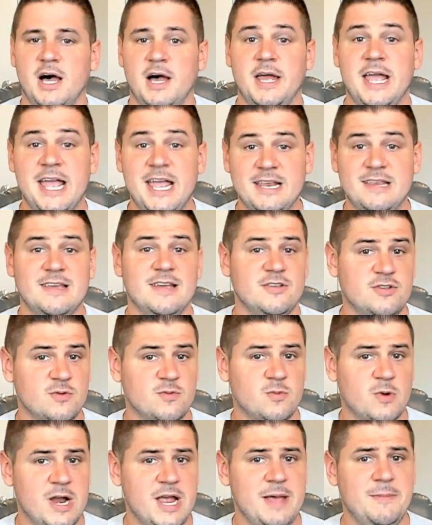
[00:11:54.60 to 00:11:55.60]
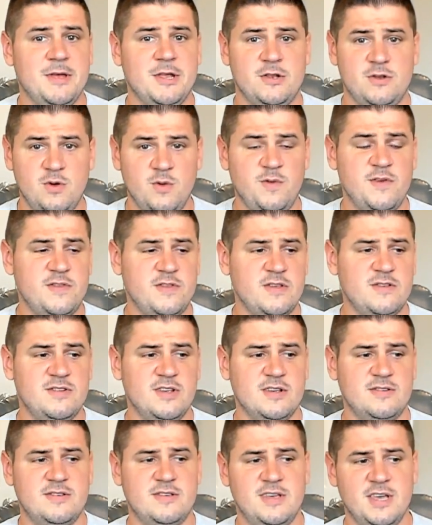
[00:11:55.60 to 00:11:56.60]
8 gigs of RAM and
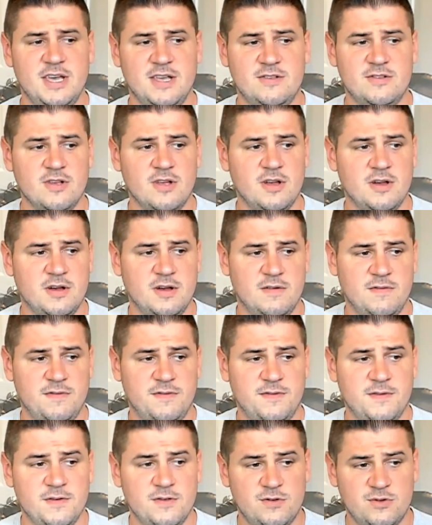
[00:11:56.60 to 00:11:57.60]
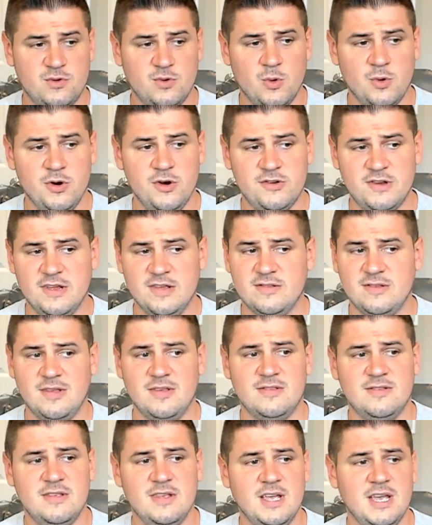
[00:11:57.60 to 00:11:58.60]
256 gigs of storage
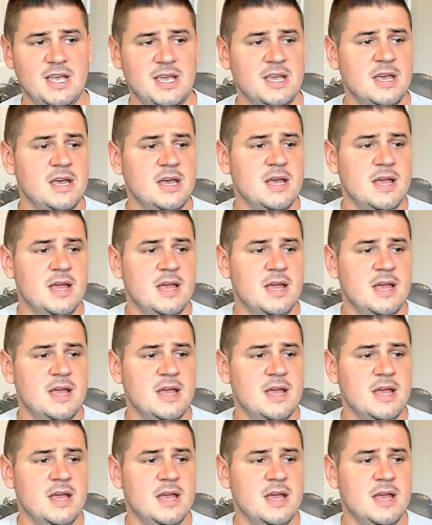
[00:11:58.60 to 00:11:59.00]
SSD.